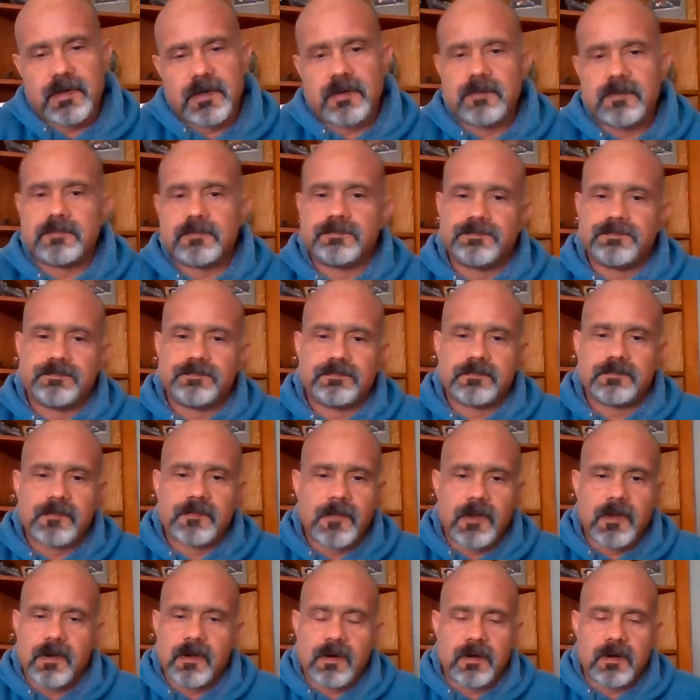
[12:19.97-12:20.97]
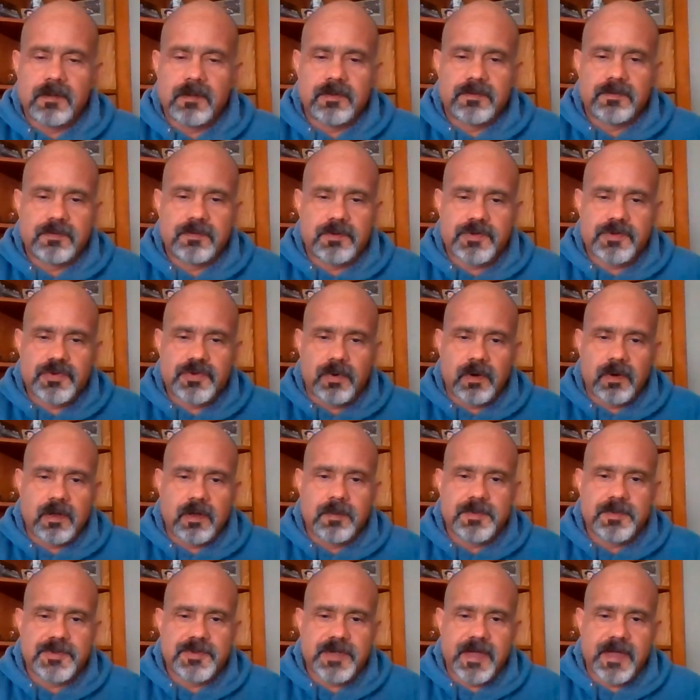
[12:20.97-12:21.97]
know, all the
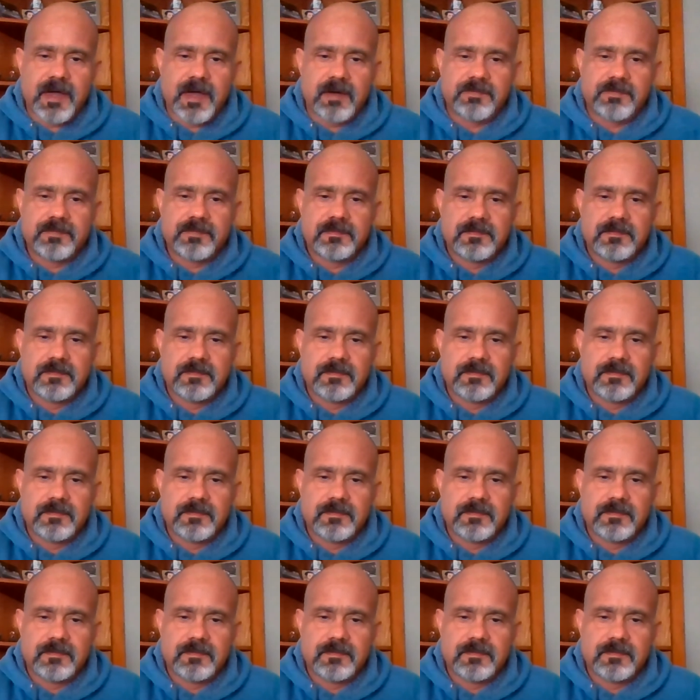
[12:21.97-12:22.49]
shortcomings you have.